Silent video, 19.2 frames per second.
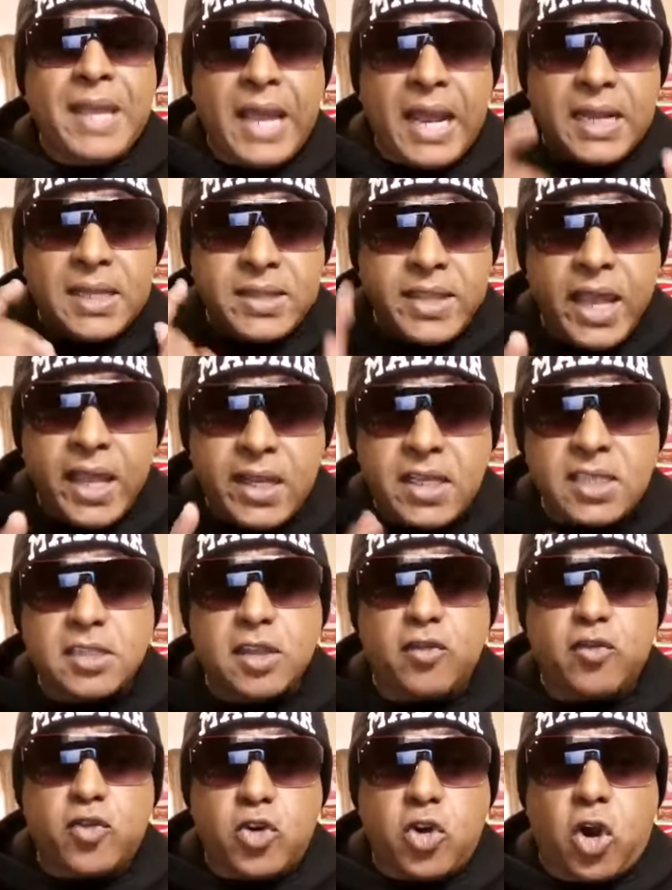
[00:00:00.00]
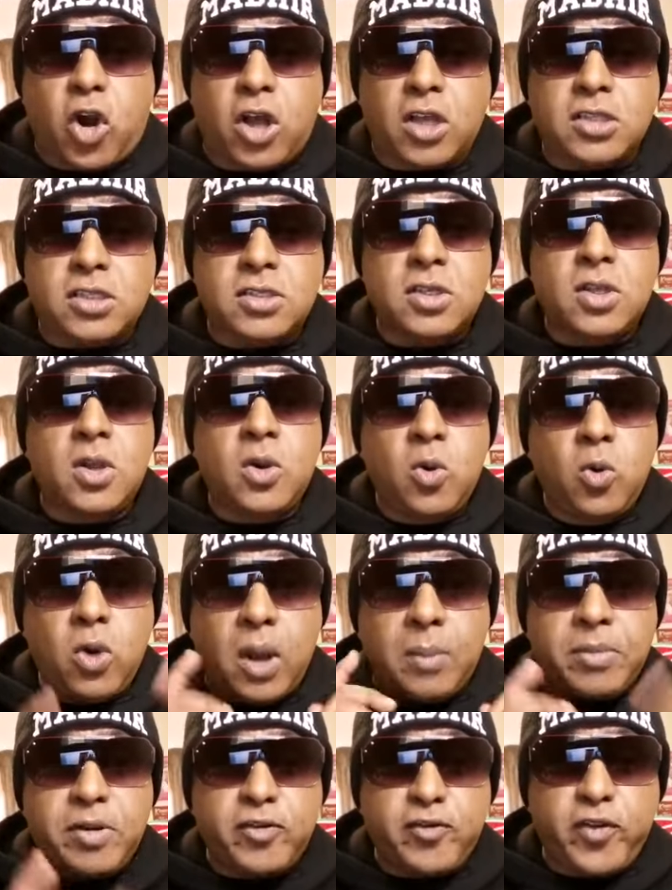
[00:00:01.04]
And that is, of course, who
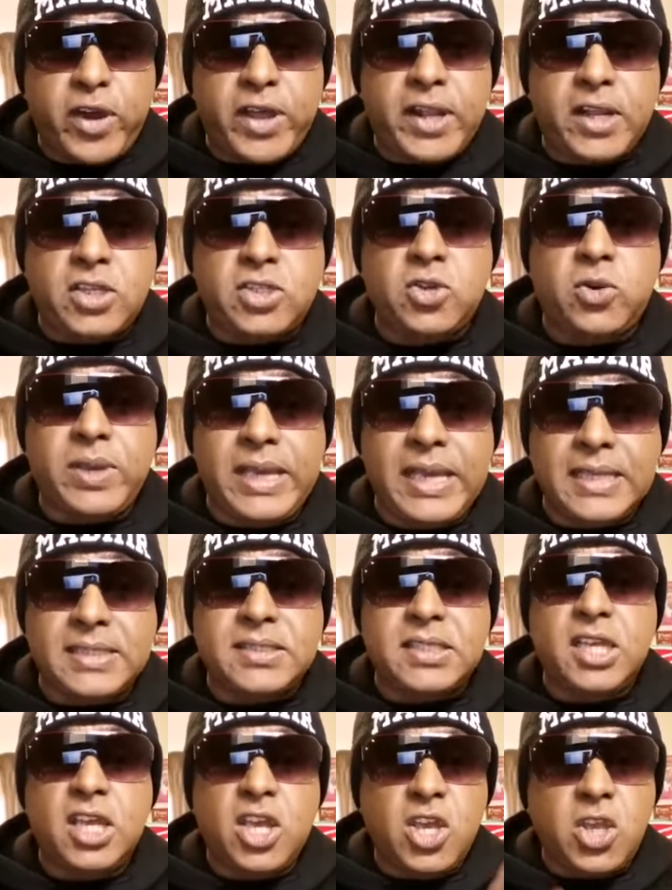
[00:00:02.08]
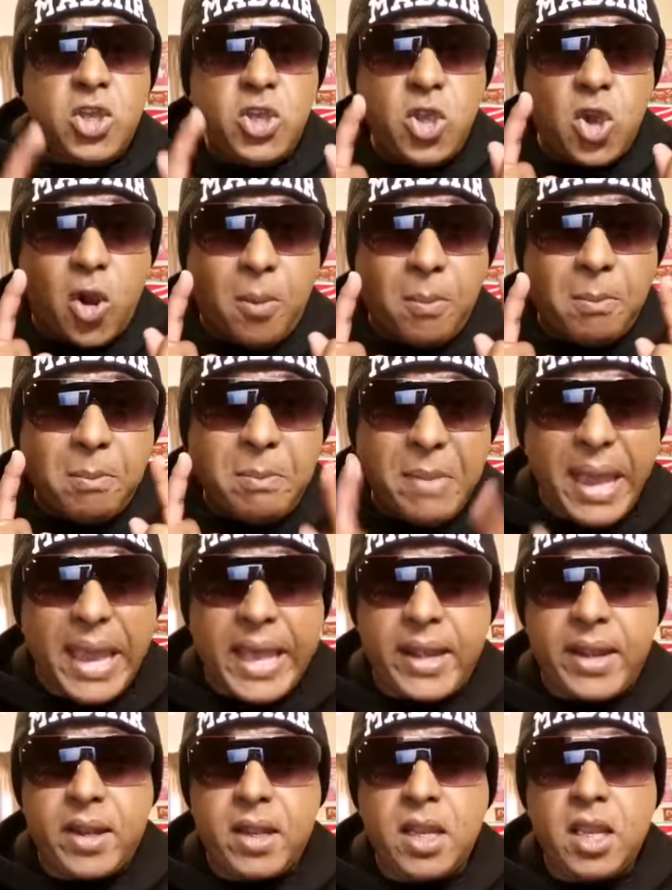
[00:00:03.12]
I'm referring to is your
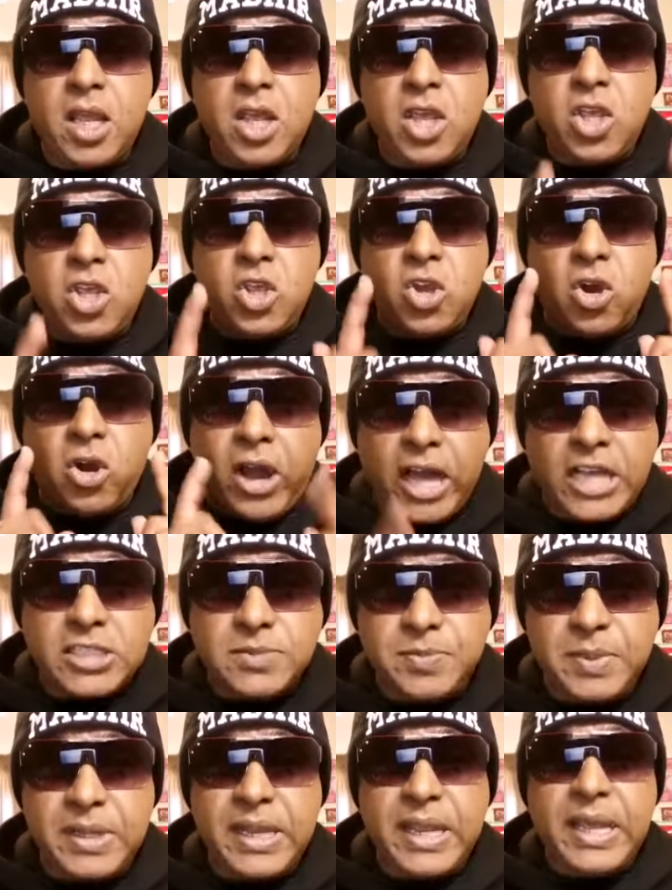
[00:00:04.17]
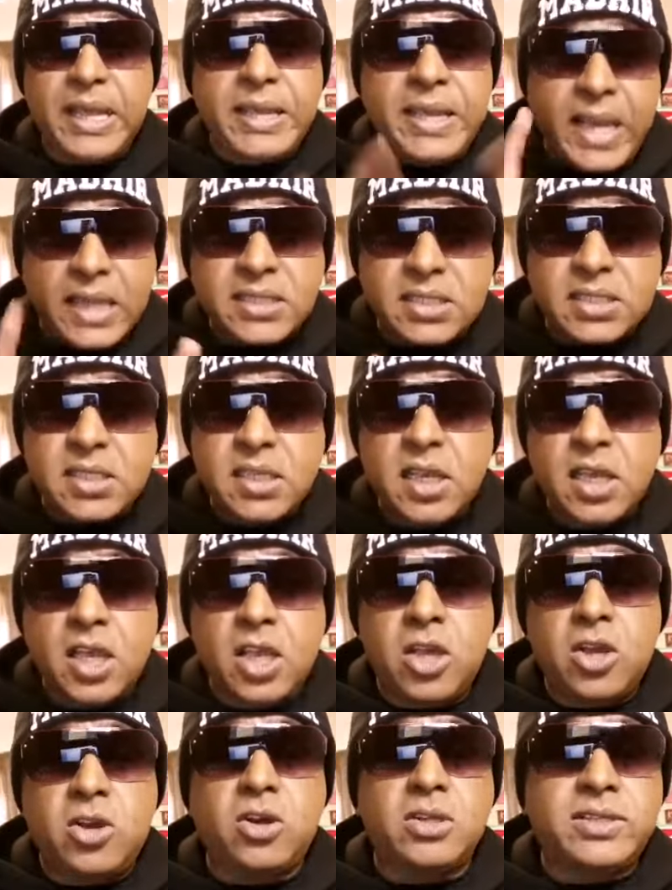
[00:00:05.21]
man, your husband. Yes.
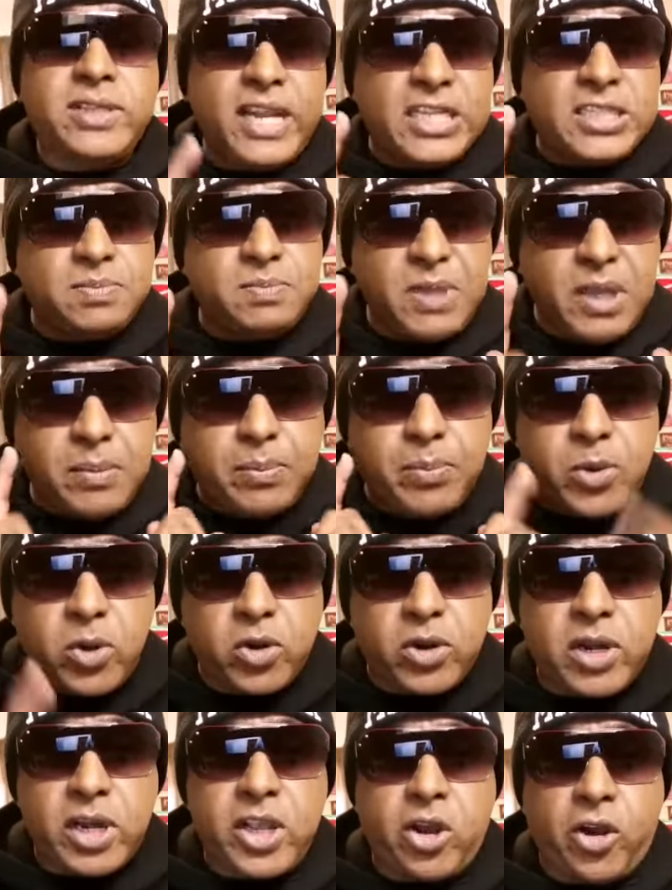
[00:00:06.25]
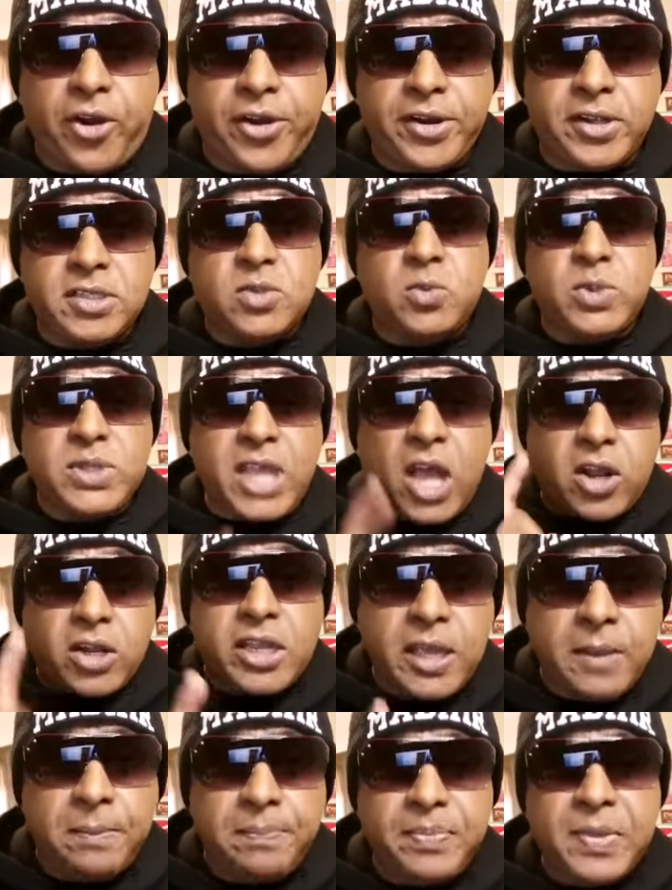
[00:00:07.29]
Because let's be brutally honest, without
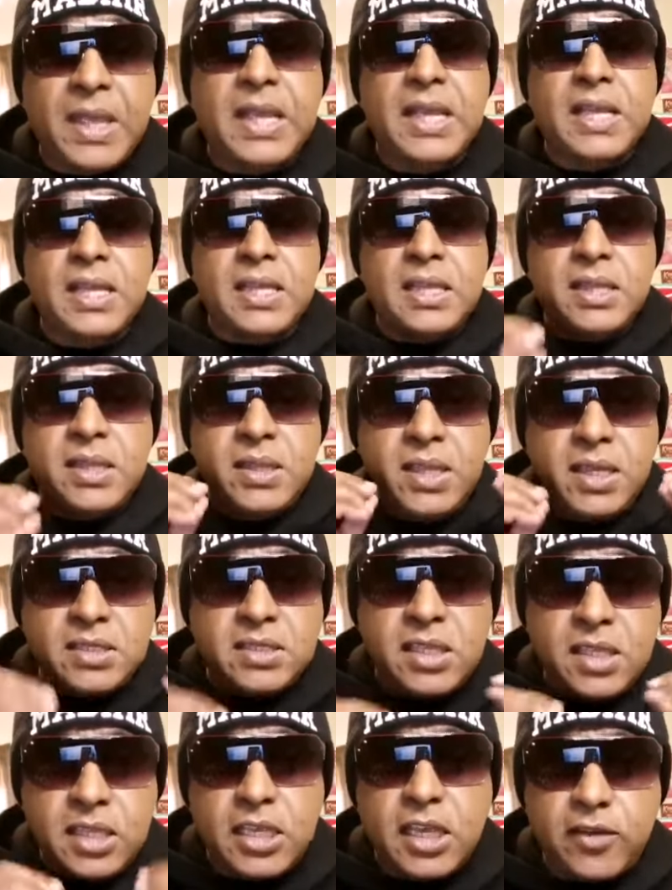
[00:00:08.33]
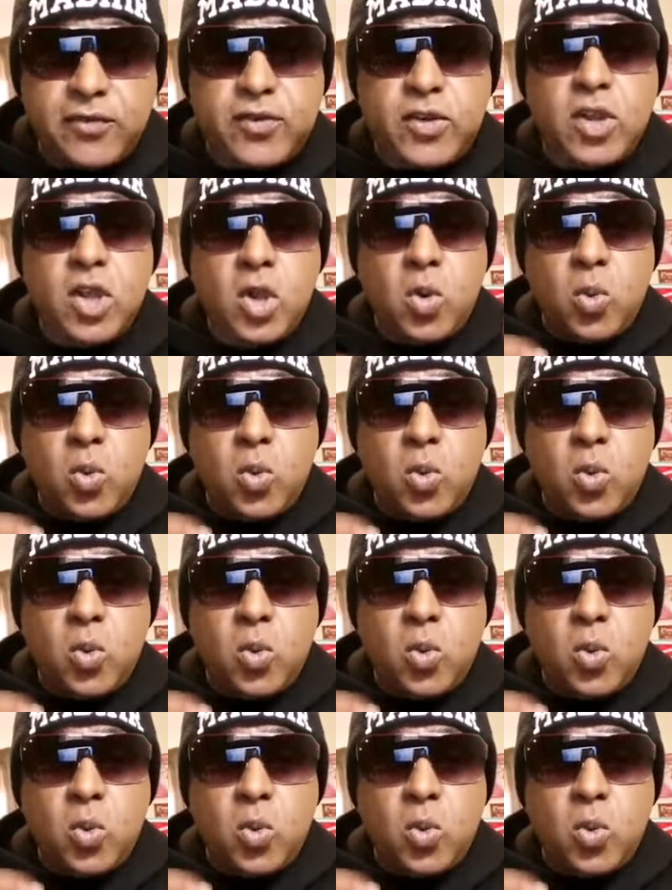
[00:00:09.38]
him, this gift